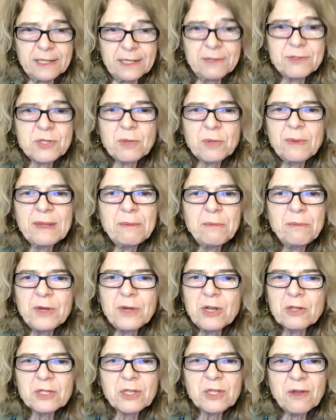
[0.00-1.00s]
So we were
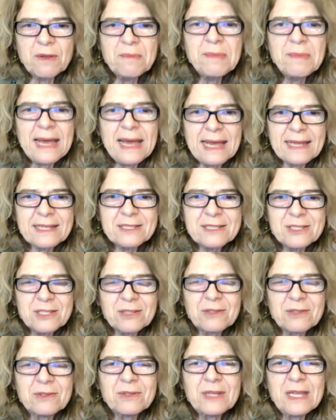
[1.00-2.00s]
not going back
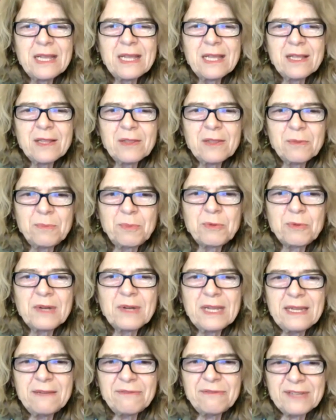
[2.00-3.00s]
to the
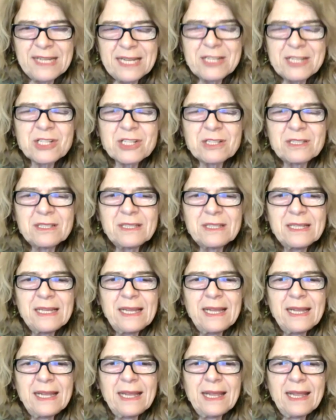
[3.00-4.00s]
pre-financial
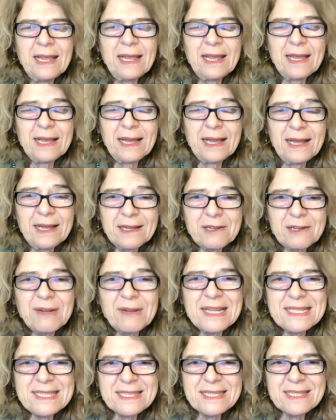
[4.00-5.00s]

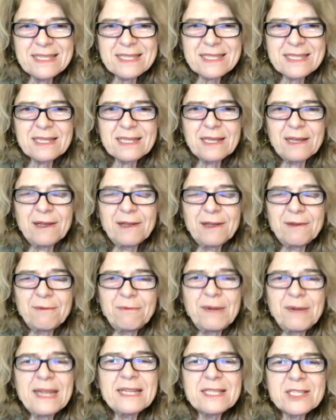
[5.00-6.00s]
crisis
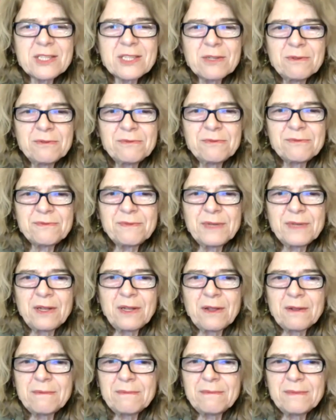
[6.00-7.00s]
rates of
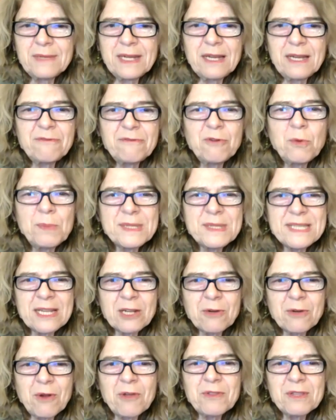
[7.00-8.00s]
nearly
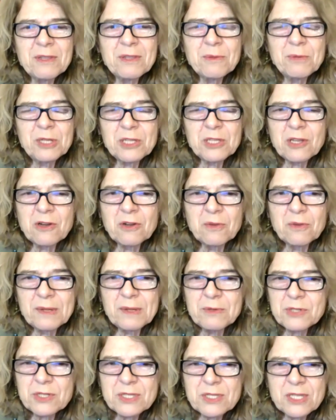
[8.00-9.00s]
4% growth in the world
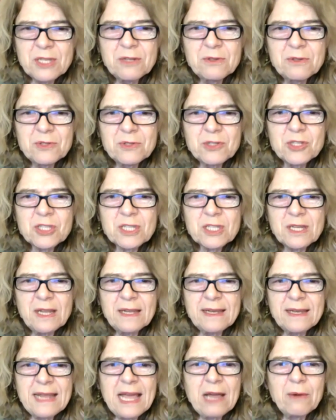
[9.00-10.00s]
economy, which is huge.
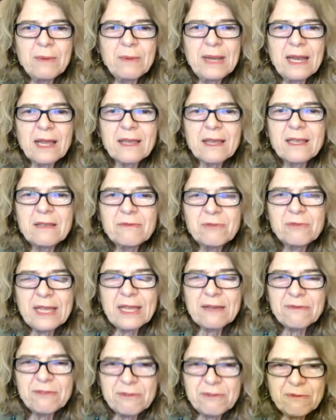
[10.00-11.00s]
And now we're lucky, we
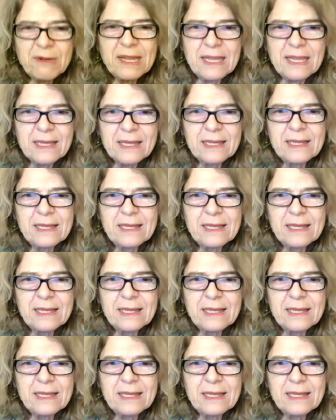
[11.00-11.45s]
have 3%